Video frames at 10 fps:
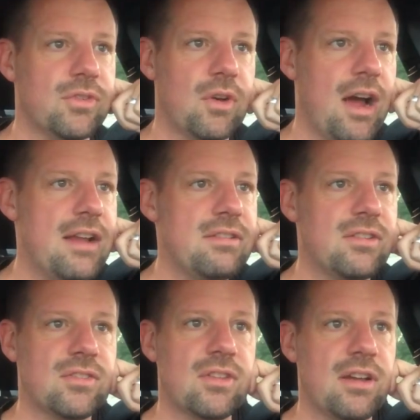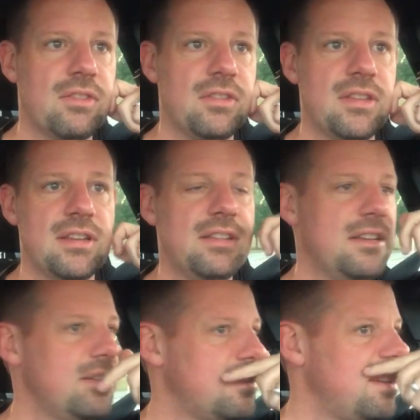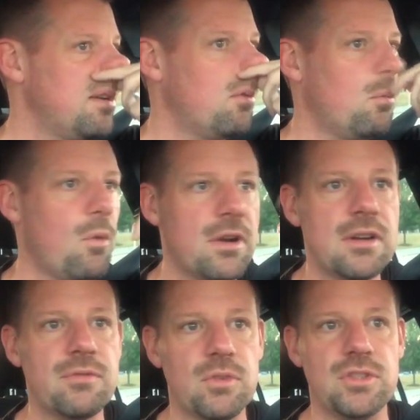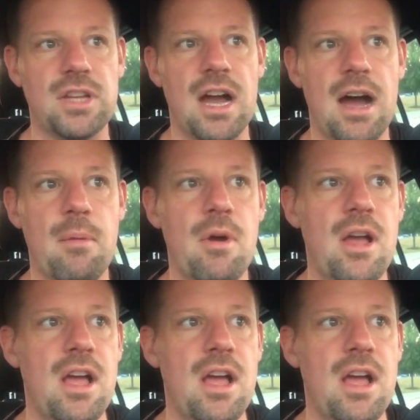So I just thought that they, they just did a wonderful job